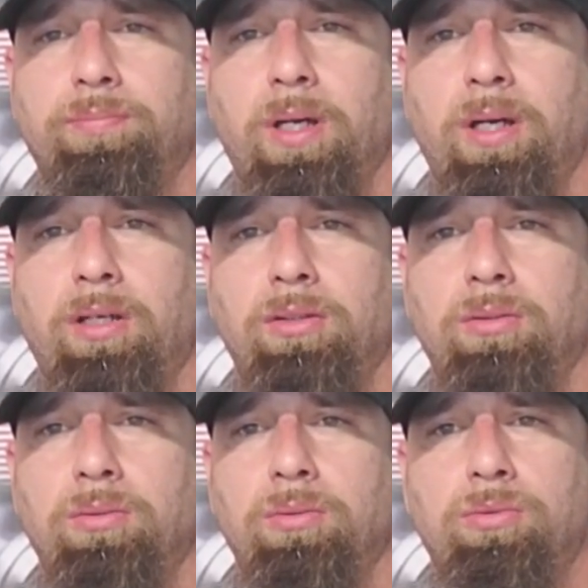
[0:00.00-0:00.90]

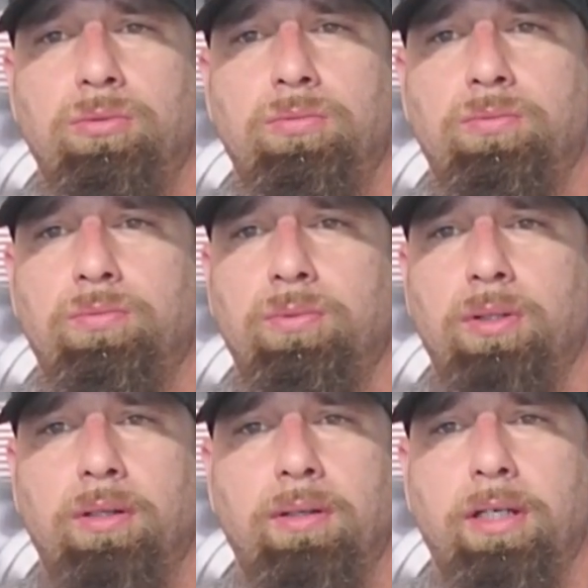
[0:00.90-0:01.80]
use,
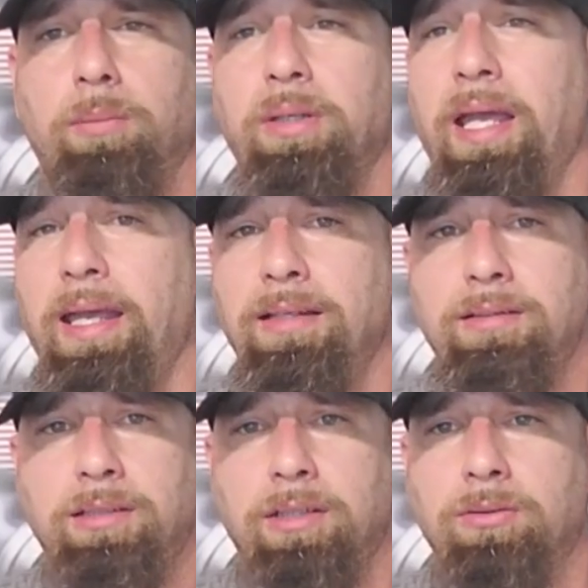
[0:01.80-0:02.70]
it could be a
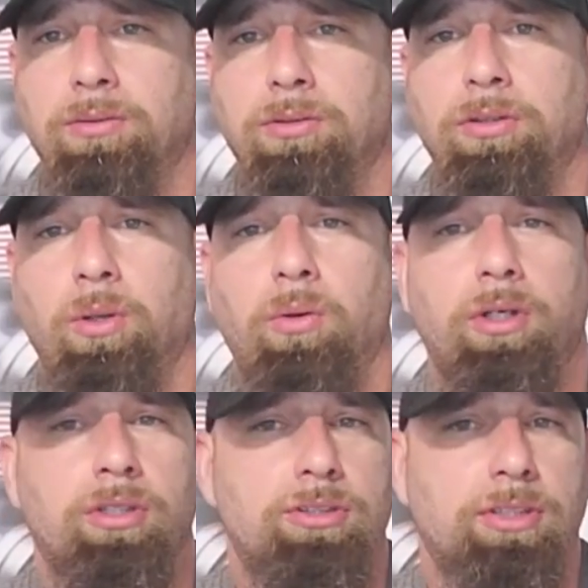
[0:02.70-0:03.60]
hand signal,
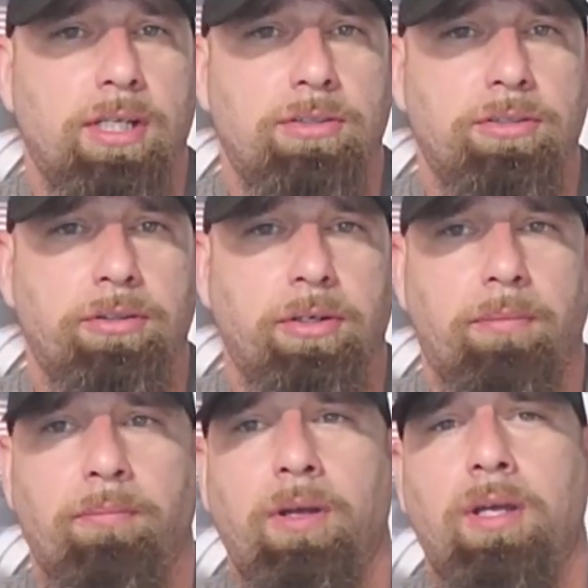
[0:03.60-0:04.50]
or a gesture,
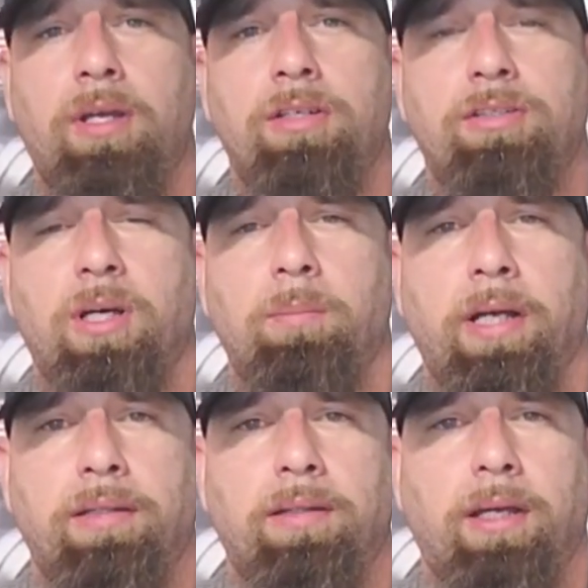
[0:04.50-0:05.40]
something
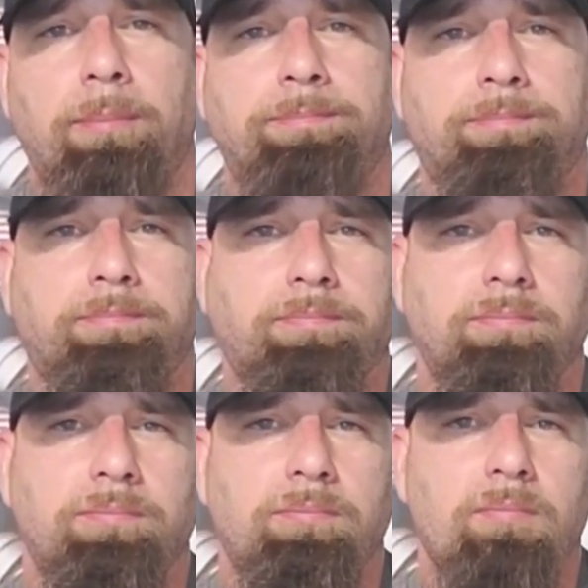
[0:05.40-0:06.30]
like that.
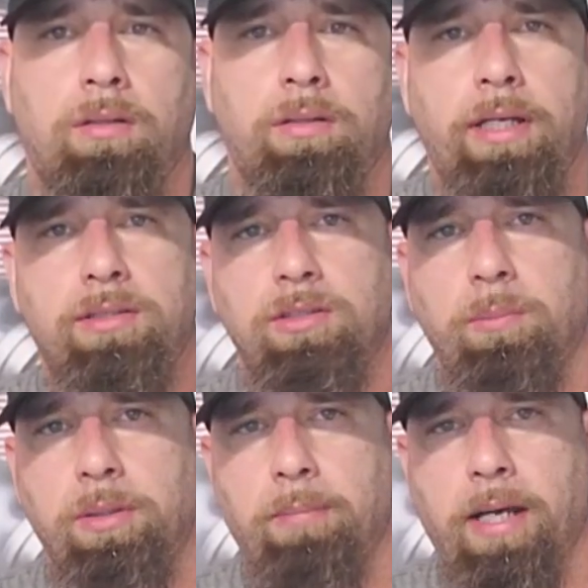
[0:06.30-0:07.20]
Next is
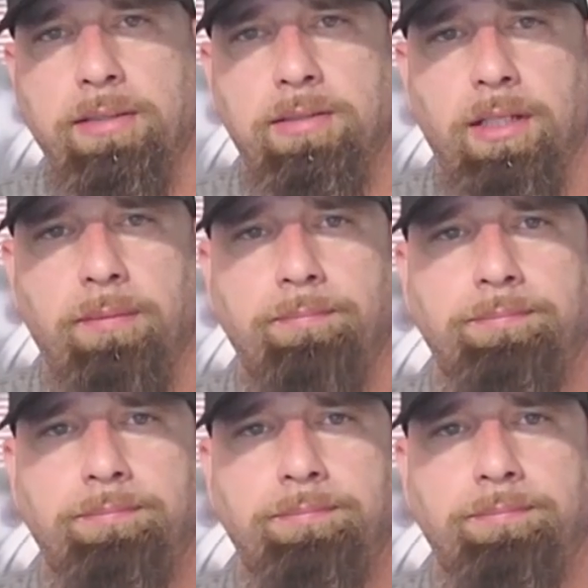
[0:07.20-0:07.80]
going to be mindset.